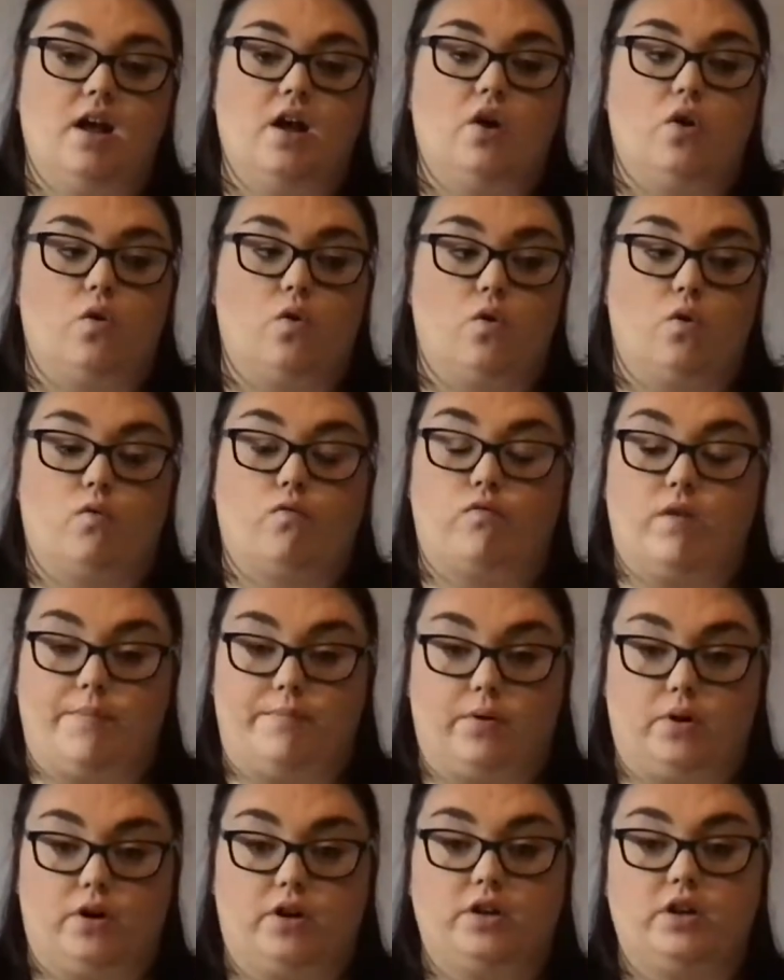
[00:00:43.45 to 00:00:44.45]
or
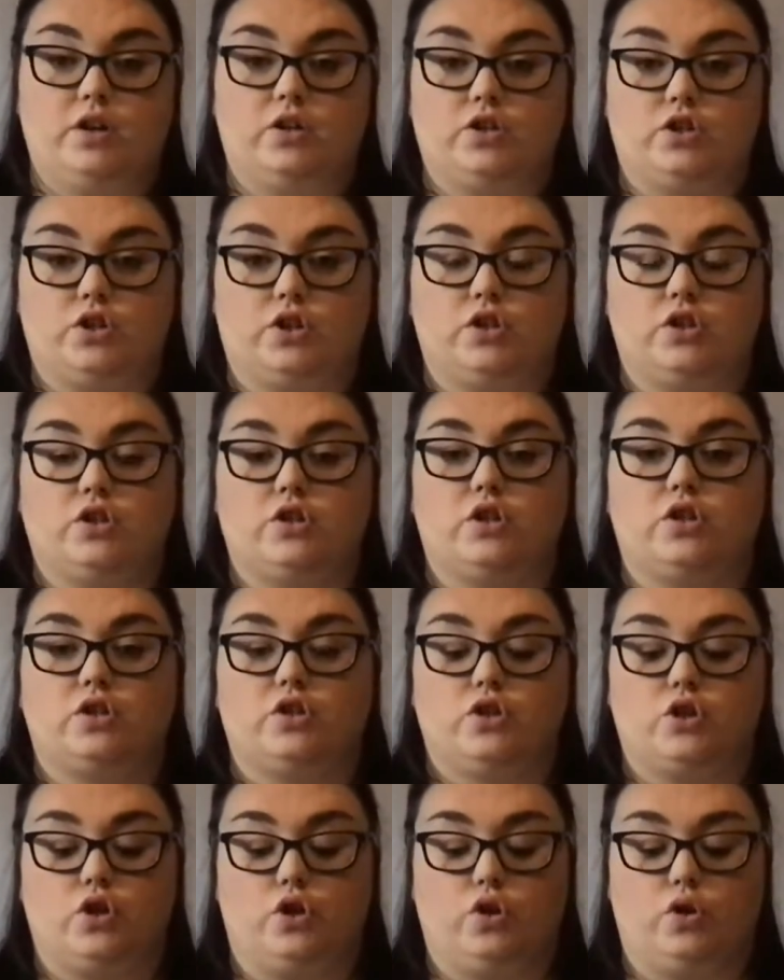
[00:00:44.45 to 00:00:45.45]
ribbon just
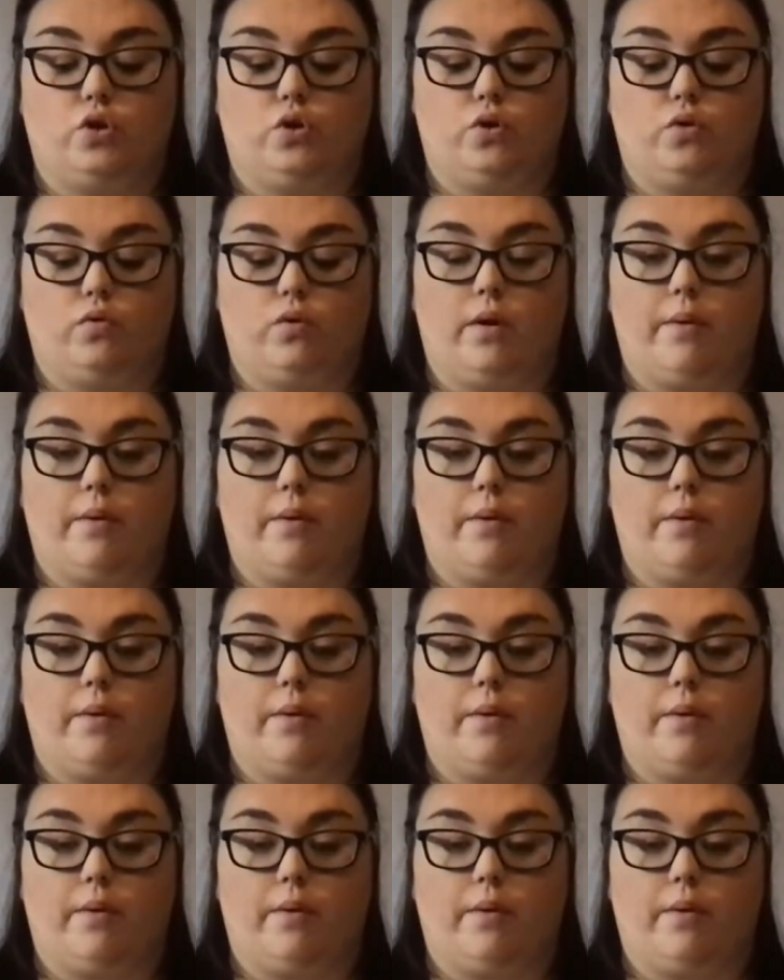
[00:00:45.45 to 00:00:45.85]
to